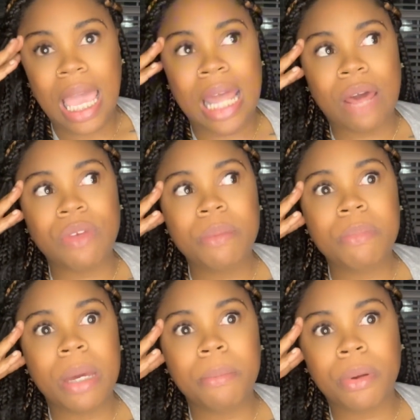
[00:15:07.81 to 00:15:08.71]
And I
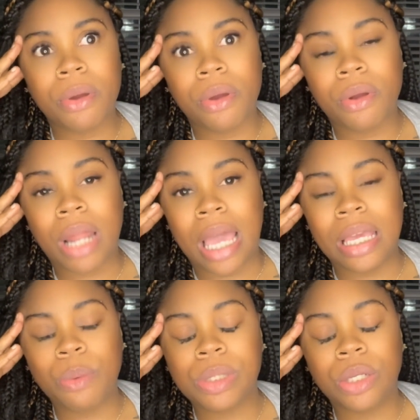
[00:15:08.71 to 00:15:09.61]
remember, like,
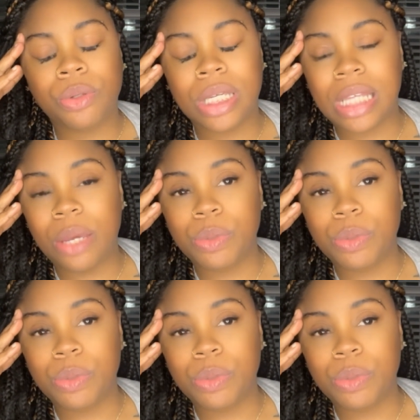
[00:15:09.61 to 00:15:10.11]
it was little things that he